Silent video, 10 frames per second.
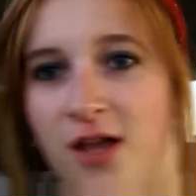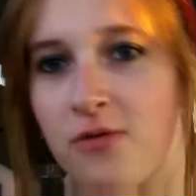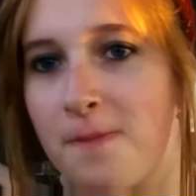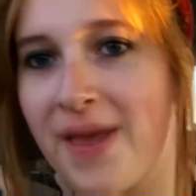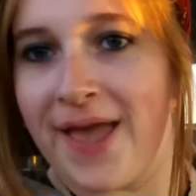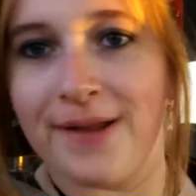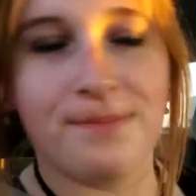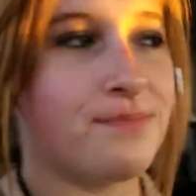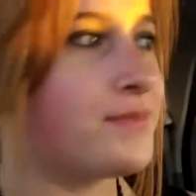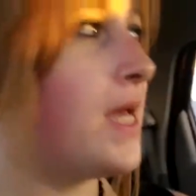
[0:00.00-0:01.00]
done with
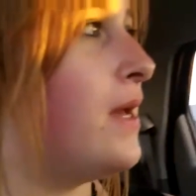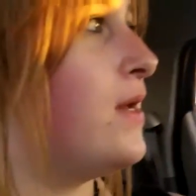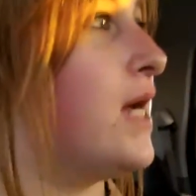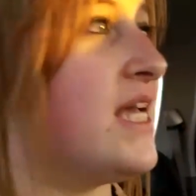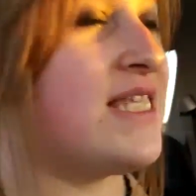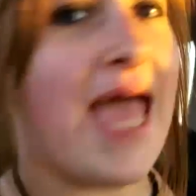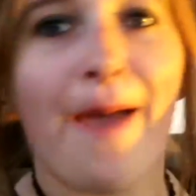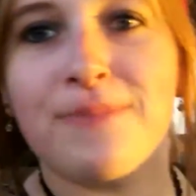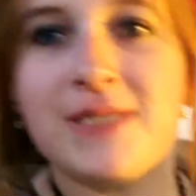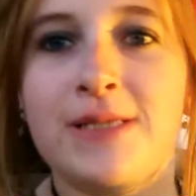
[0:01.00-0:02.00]
band. That's
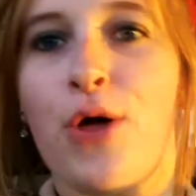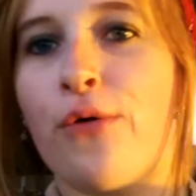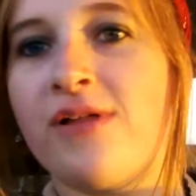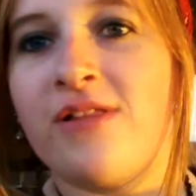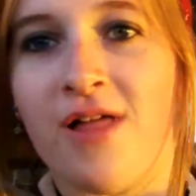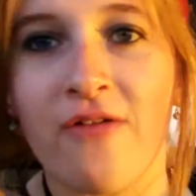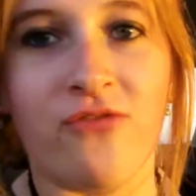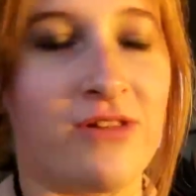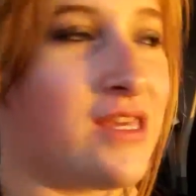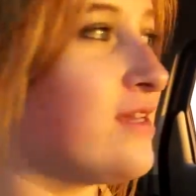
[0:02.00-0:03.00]
absolutely
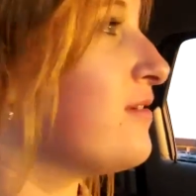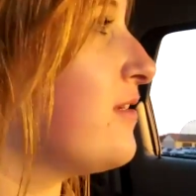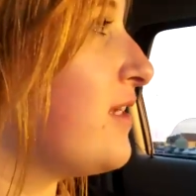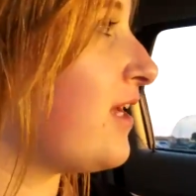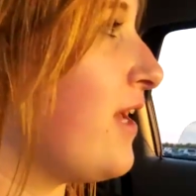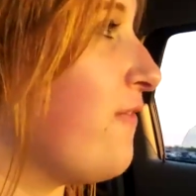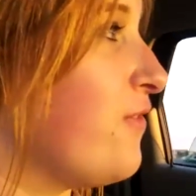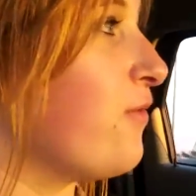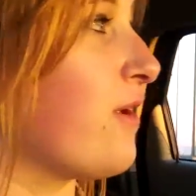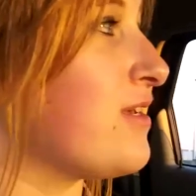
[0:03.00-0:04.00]
lovely,
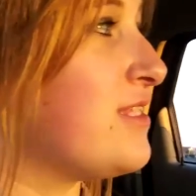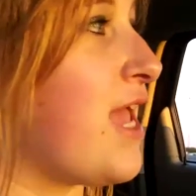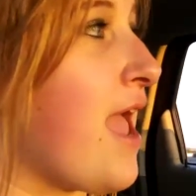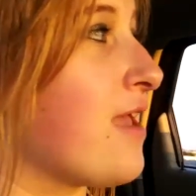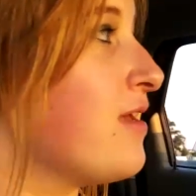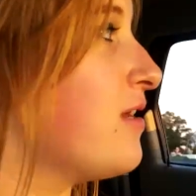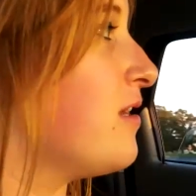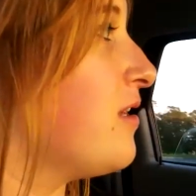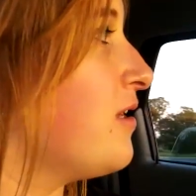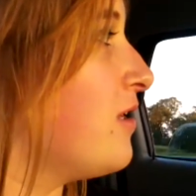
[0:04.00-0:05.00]
if you want to say.
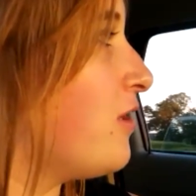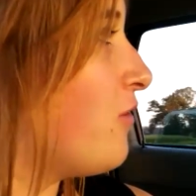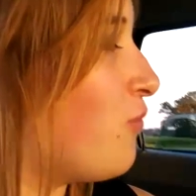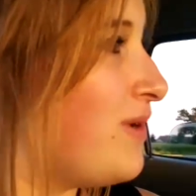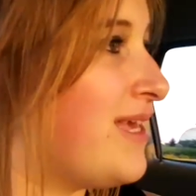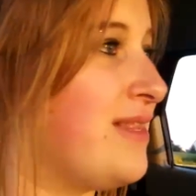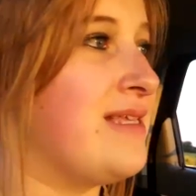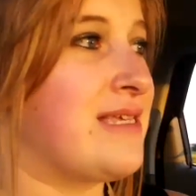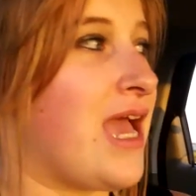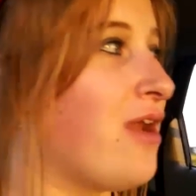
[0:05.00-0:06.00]
We
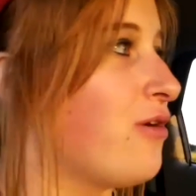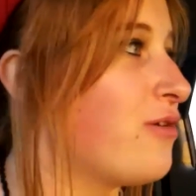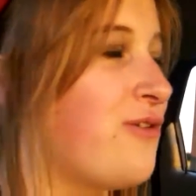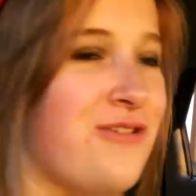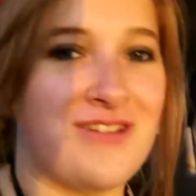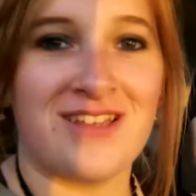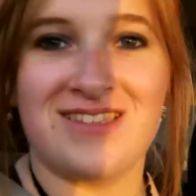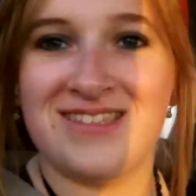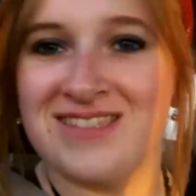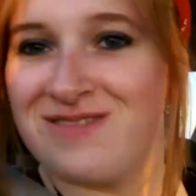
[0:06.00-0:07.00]
got our
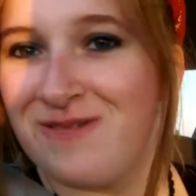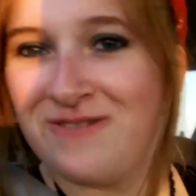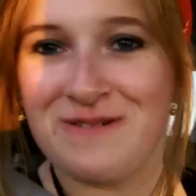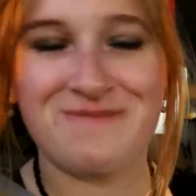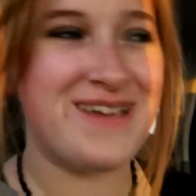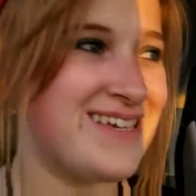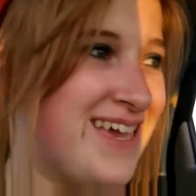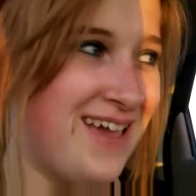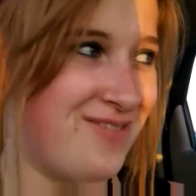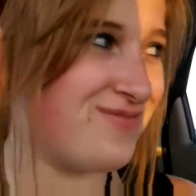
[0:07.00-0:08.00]
coordinates for
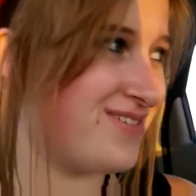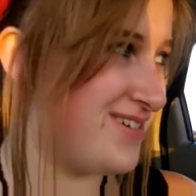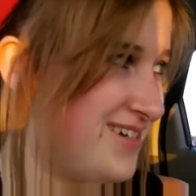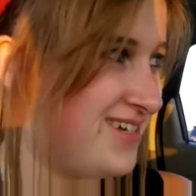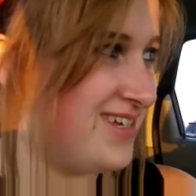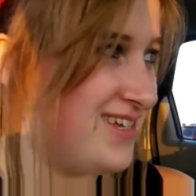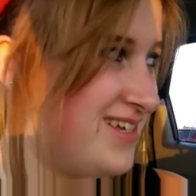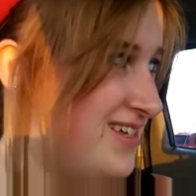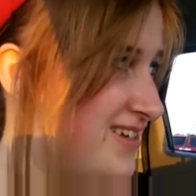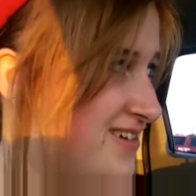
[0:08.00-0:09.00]
band camp.
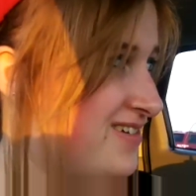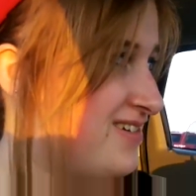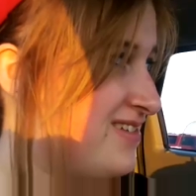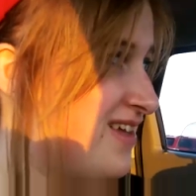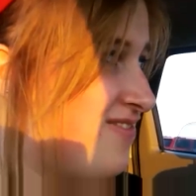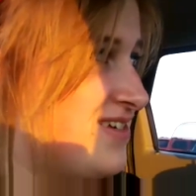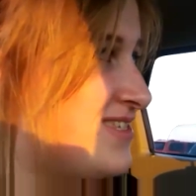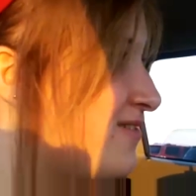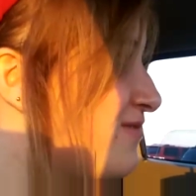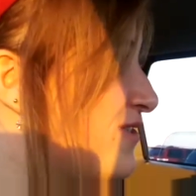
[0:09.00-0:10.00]
Now my
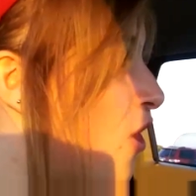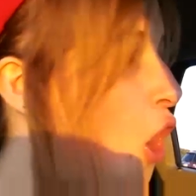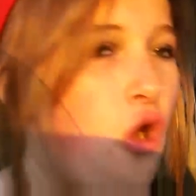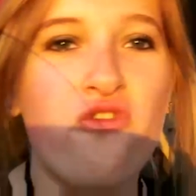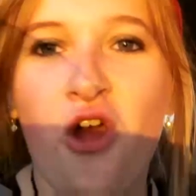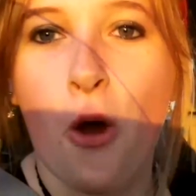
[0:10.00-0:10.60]
summer's over